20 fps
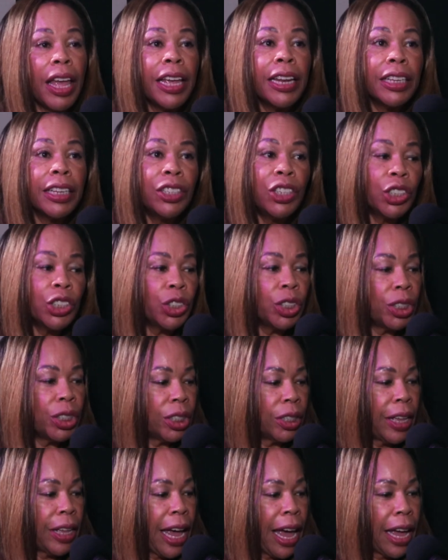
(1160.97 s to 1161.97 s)
In addition
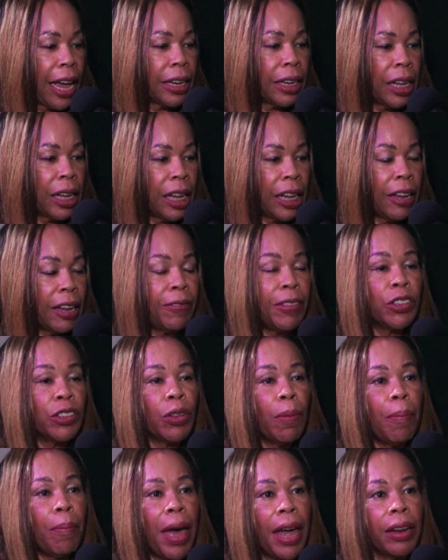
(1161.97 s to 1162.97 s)
to that, if
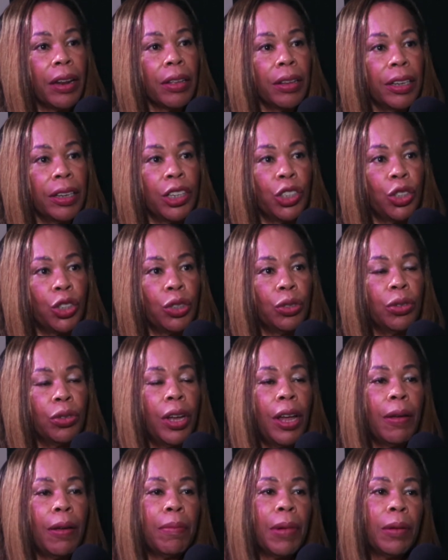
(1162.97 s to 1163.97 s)
there's a medical issue,
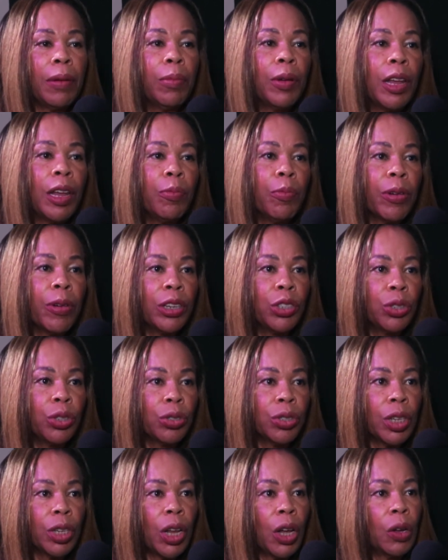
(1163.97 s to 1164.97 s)
my blood
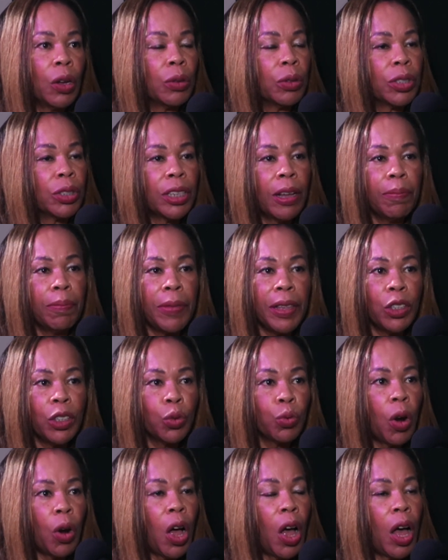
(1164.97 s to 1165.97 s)
pressure's low,
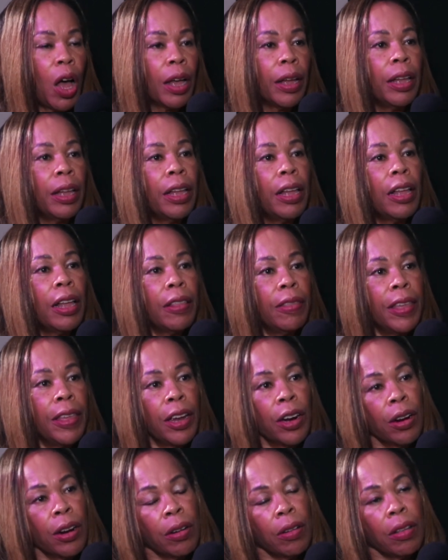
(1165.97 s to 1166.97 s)
something's wrong,
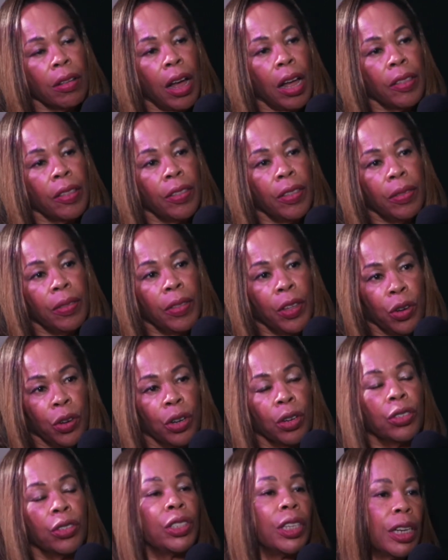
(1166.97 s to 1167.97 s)
the
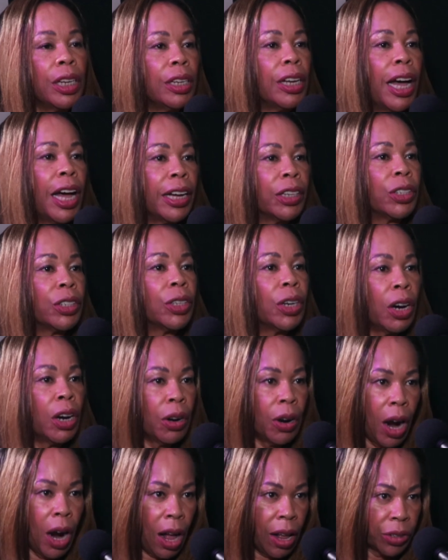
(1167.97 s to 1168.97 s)
nurse and the doctor
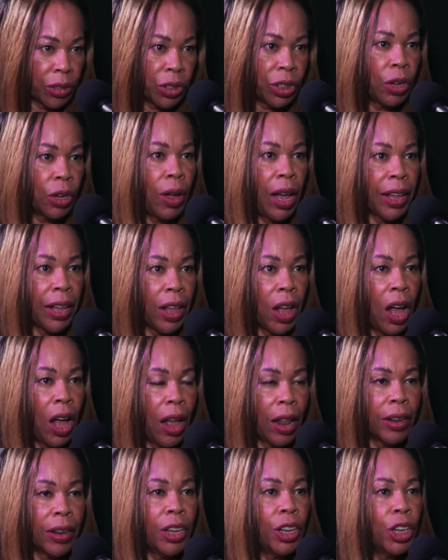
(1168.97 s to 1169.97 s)
are also on call.